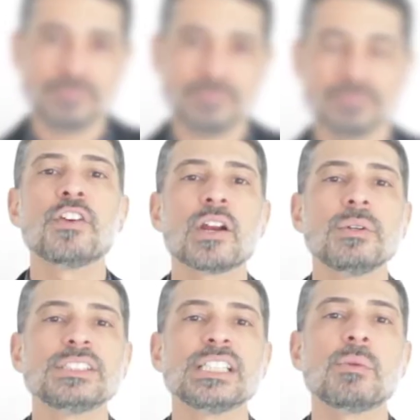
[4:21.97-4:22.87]

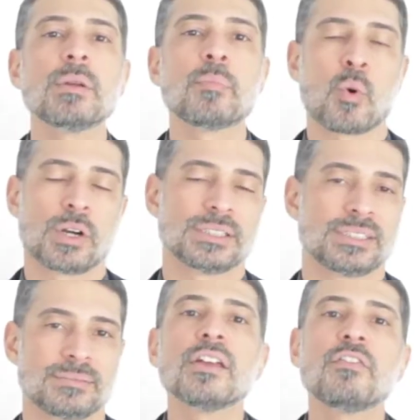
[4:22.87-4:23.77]
Frequency
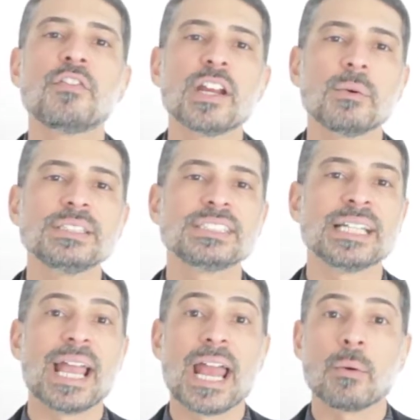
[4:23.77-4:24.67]
reports. The
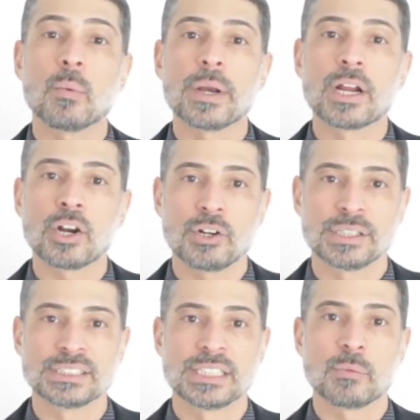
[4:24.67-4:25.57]
frequency and
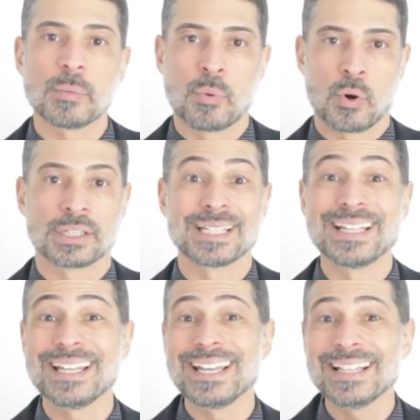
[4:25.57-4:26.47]
recurrency report
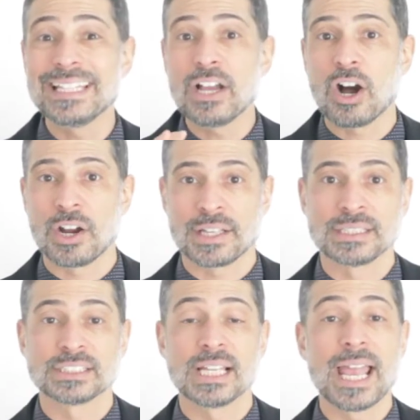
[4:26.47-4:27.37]
in the
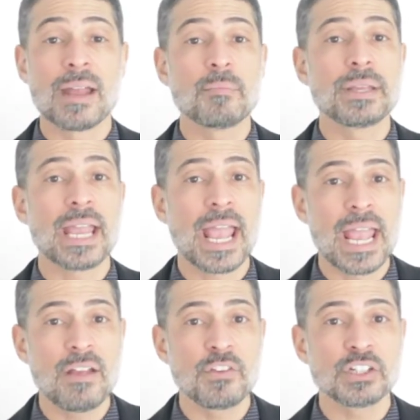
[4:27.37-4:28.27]
audience and
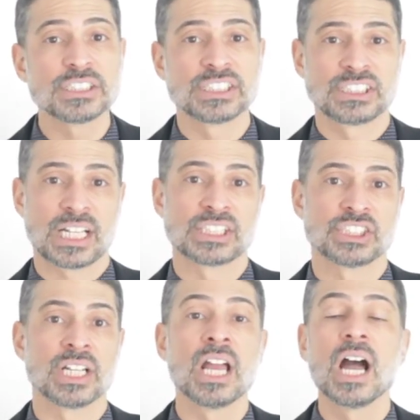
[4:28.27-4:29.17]
behavior
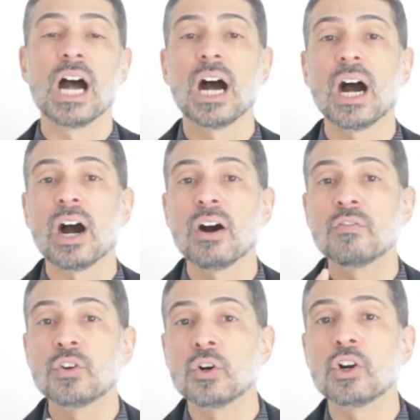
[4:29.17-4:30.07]
section
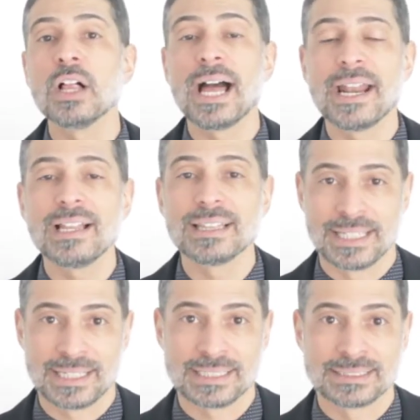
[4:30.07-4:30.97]
of Google
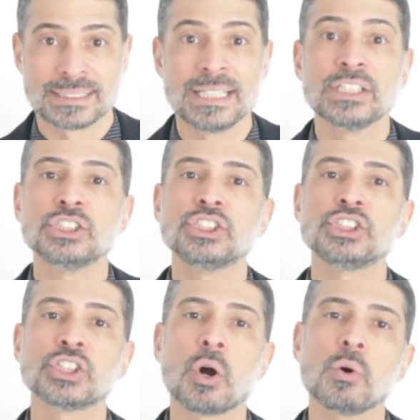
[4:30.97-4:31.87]
Analytics
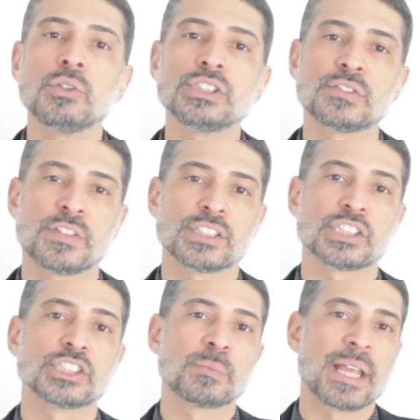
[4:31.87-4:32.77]
shows
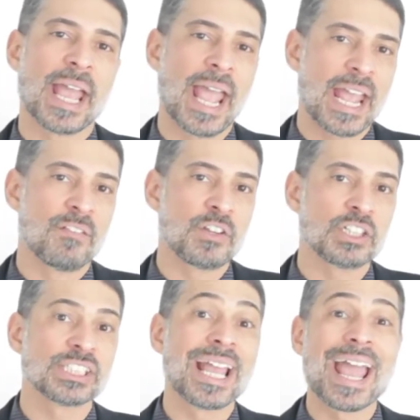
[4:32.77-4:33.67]
visitors'
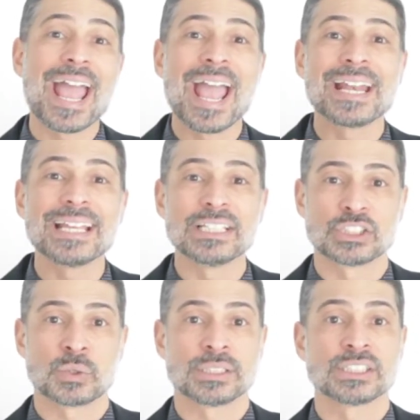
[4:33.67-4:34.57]
behaviors and
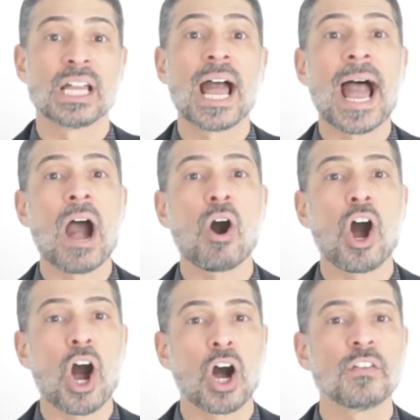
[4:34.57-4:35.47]
interests, how
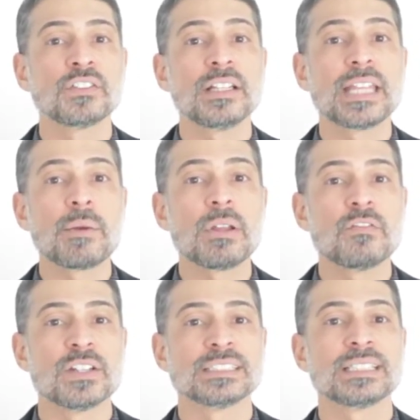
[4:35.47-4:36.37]
often they
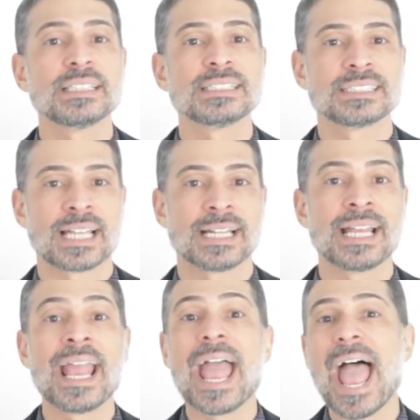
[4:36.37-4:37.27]
revisit the site,
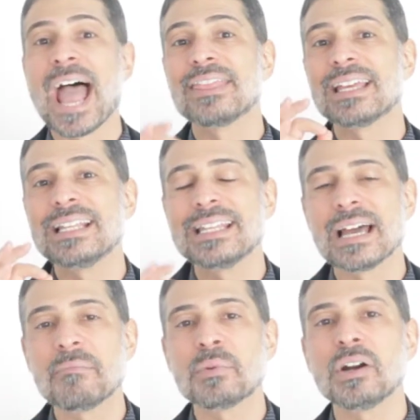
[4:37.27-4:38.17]
and the
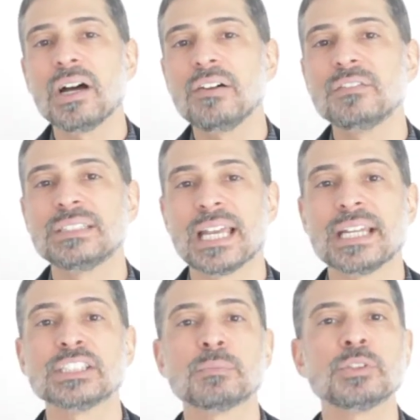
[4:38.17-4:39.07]
number of
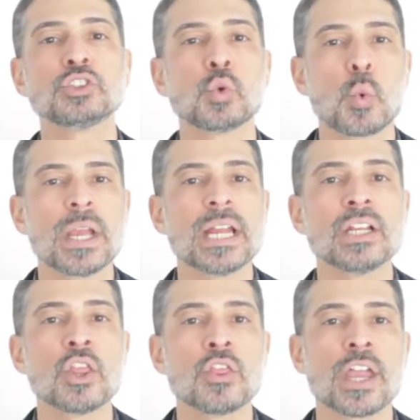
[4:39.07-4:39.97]
days
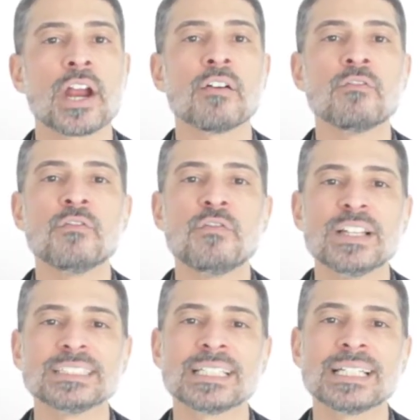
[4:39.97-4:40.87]
between their
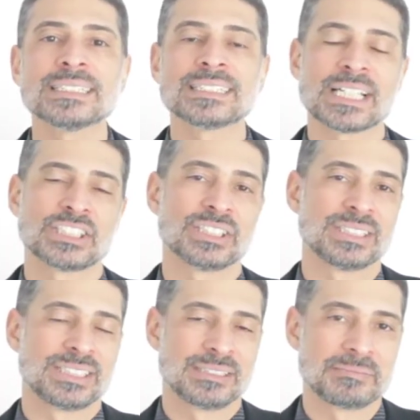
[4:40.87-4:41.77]
visiting sessions.